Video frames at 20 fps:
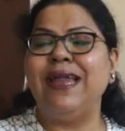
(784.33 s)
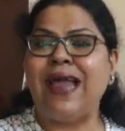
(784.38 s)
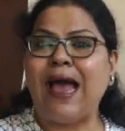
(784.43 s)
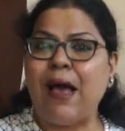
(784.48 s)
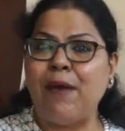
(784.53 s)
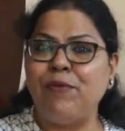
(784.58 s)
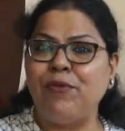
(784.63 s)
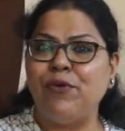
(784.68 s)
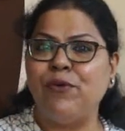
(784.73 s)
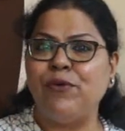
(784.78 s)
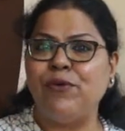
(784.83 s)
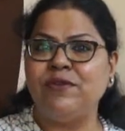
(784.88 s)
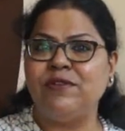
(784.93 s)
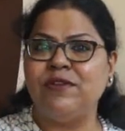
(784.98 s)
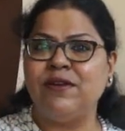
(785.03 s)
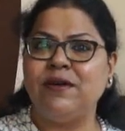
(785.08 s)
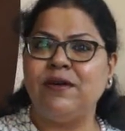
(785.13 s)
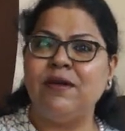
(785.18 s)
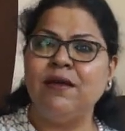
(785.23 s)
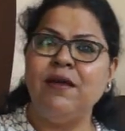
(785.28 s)
Cramped holes
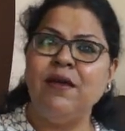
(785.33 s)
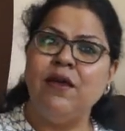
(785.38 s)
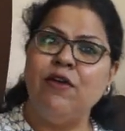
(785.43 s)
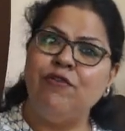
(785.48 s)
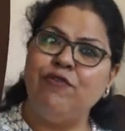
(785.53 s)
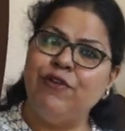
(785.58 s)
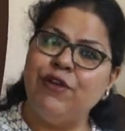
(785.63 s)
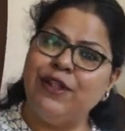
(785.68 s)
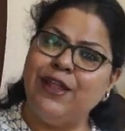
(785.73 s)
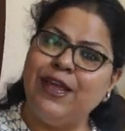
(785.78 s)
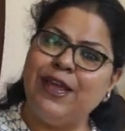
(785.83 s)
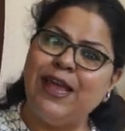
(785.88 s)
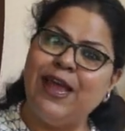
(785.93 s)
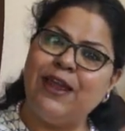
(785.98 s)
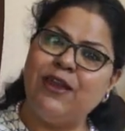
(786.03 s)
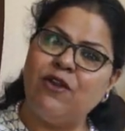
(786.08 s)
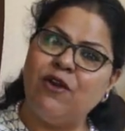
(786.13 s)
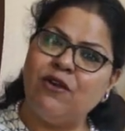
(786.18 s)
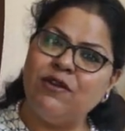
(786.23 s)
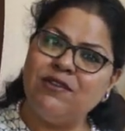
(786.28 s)
here where they
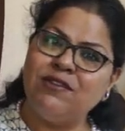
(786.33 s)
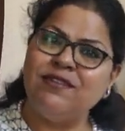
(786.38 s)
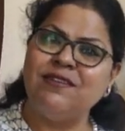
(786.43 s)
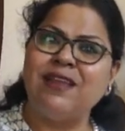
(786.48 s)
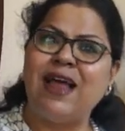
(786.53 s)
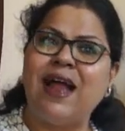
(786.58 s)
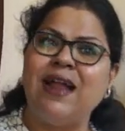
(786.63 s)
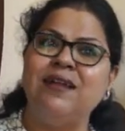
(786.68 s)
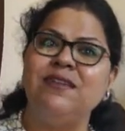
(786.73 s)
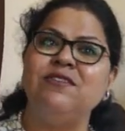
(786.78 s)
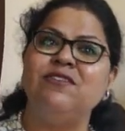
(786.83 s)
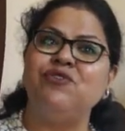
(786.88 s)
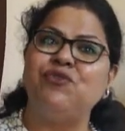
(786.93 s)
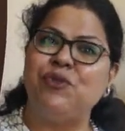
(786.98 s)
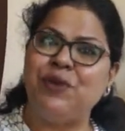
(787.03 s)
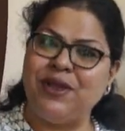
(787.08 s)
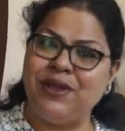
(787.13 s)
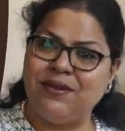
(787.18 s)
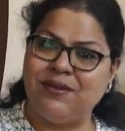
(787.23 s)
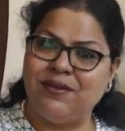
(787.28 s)
cannot stand
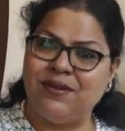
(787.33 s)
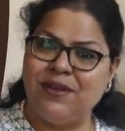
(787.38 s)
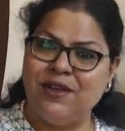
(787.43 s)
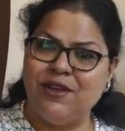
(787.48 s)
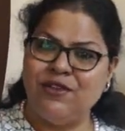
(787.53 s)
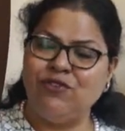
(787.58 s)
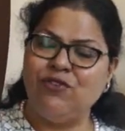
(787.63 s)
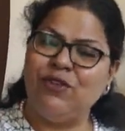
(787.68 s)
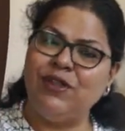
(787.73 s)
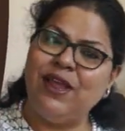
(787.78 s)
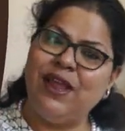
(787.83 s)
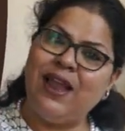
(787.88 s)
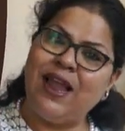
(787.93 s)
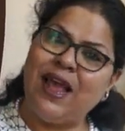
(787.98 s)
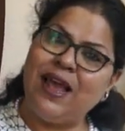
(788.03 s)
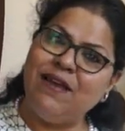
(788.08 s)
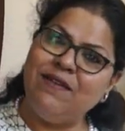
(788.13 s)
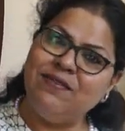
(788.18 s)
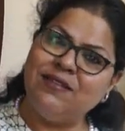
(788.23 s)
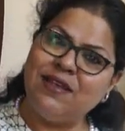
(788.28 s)
straight. So their
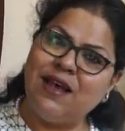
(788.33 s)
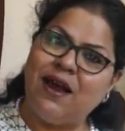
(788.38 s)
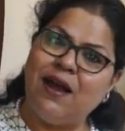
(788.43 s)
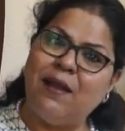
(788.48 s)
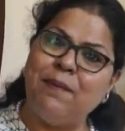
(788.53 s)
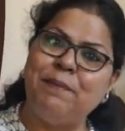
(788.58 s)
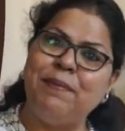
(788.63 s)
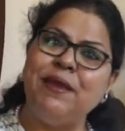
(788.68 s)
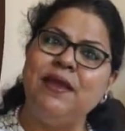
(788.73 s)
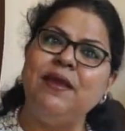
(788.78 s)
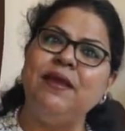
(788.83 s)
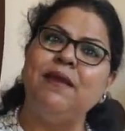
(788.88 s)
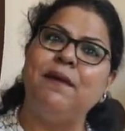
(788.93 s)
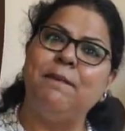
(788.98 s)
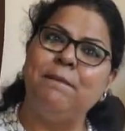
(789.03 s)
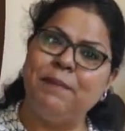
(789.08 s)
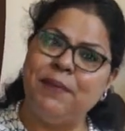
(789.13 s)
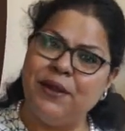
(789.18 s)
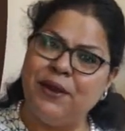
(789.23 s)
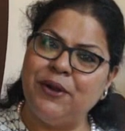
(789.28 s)
lives are being
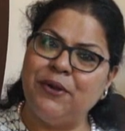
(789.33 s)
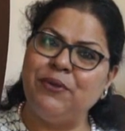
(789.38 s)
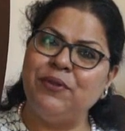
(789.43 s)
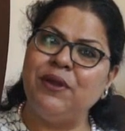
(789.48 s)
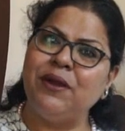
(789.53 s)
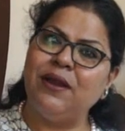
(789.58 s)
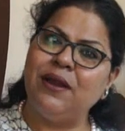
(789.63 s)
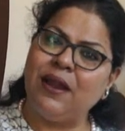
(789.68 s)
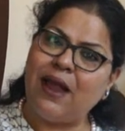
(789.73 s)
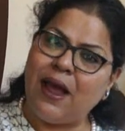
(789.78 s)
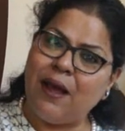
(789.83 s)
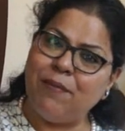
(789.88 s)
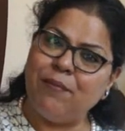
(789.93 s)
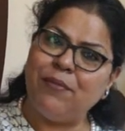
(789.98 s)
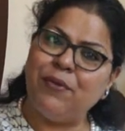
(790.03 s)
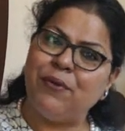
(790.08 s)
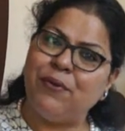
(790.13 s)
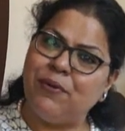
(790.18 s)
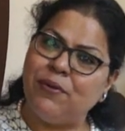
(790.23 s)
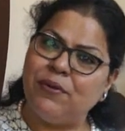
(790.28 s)
compared to the
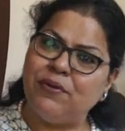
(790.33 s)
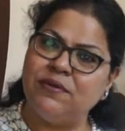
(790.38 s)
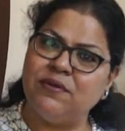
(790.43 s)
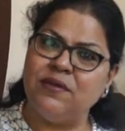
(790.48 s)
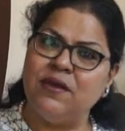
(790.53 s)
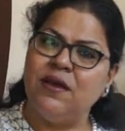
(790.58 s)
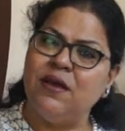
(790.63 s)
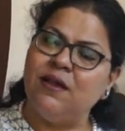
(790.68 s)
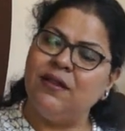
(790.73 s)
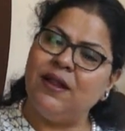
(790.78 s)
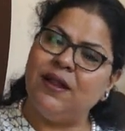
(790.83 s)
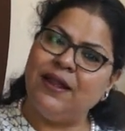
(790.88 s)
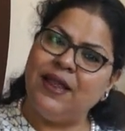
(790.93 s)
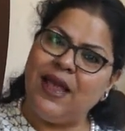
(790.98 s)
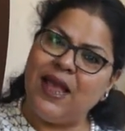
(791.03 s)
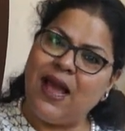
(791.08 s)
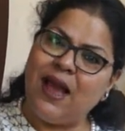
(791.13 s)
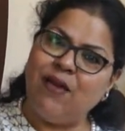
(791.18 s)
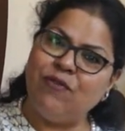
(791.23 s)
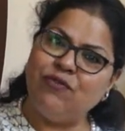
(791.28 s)
cramped holes, that
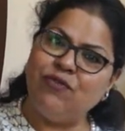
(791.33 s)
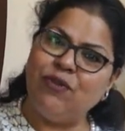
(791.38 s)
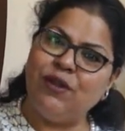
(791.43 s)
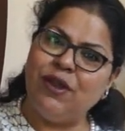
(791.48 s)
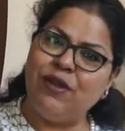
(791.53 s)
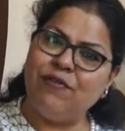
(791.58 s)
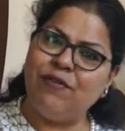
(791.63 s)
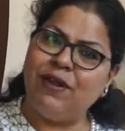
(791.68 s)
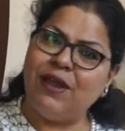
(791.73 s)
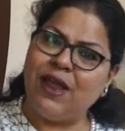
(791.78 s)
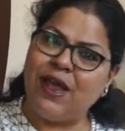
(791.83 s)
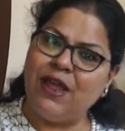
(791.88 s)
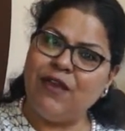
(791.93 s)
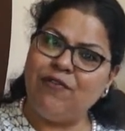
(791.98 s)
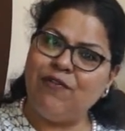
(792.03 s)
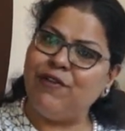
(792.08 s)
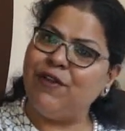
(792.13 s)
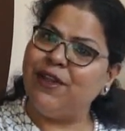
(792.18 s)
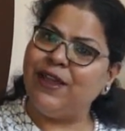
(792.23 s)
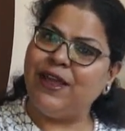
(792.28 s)
they have to live a
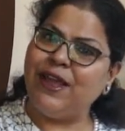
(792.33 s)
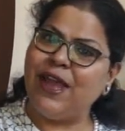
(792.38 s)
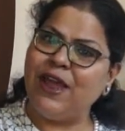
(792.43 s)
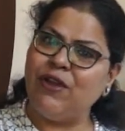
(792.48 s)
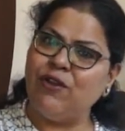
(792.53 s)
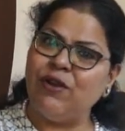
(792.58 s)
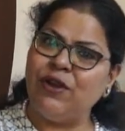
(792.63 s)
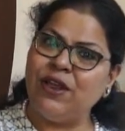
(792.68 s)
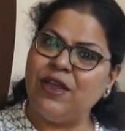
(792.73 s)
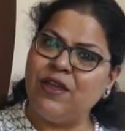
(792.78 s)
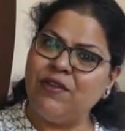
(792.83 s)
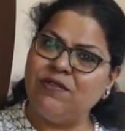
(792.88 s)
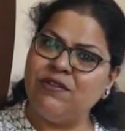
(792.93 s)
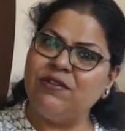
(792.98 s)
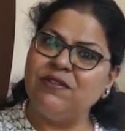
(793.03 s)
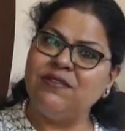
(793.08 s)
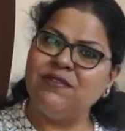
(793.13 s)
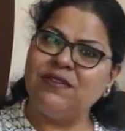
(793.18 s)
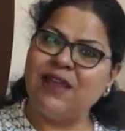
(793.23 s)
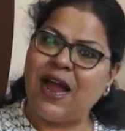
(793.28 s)
life where they cannot
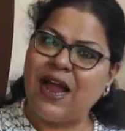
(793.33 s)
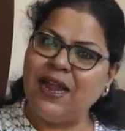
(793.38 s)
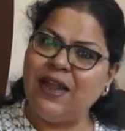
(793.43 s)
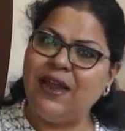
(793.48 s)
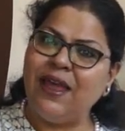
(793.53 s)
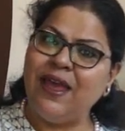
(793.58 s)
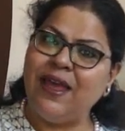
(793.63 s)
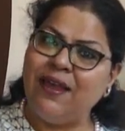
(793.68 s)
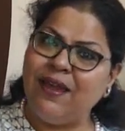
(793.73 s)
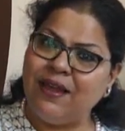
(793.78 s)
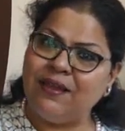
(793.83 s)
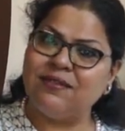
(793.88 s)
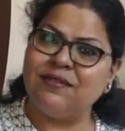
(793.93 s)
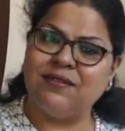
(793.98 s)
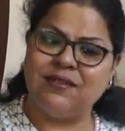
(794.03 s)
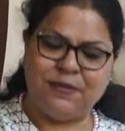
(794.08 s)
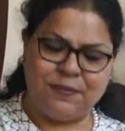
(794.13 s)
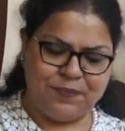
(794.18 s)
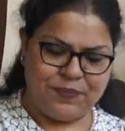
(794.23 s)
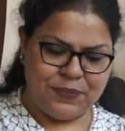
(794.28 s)
even stand
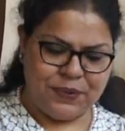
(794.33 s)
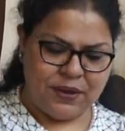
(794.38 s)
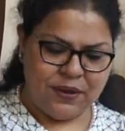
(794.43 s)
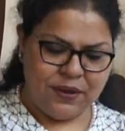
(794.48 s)
erect.